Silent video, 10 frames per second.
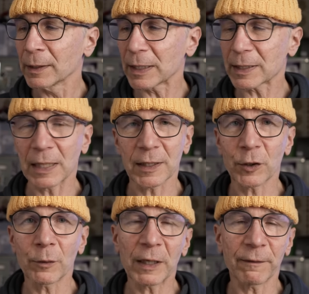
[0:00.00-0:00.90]
This has
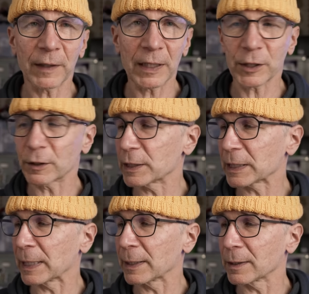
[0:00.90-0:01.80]
so many features
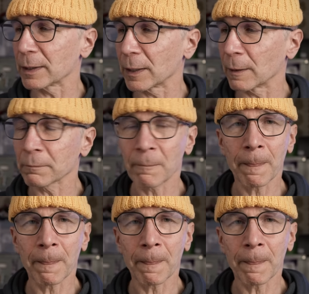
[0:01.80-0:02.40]
and uh,